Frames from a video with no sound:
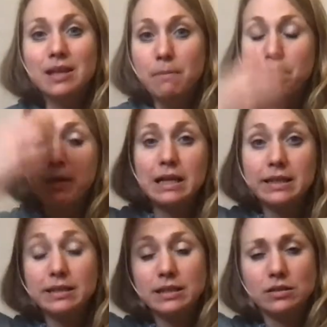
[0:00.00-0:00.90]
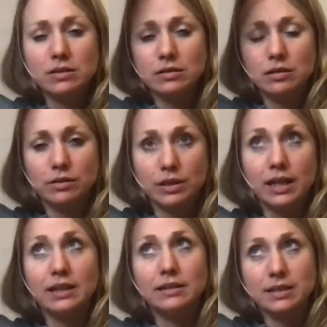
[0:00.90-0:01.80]
ability to
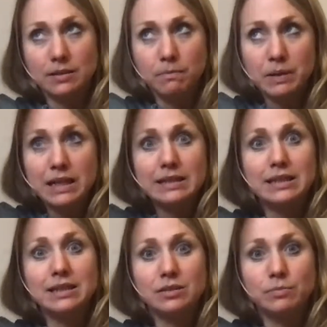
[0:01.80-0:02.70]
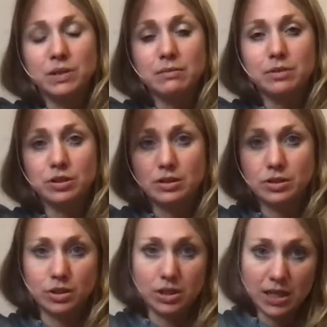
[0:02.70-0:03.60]
create, this ability to be a
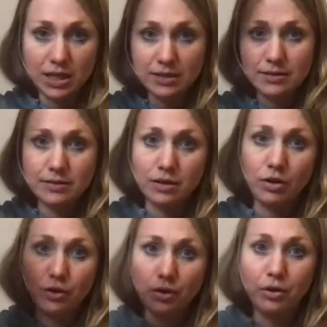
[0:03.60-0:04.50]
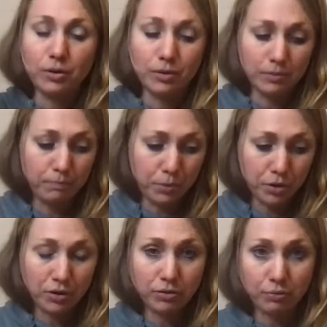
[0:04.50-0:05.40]
magician is our
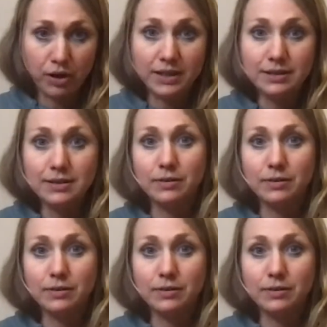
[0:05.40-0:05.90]
birthright.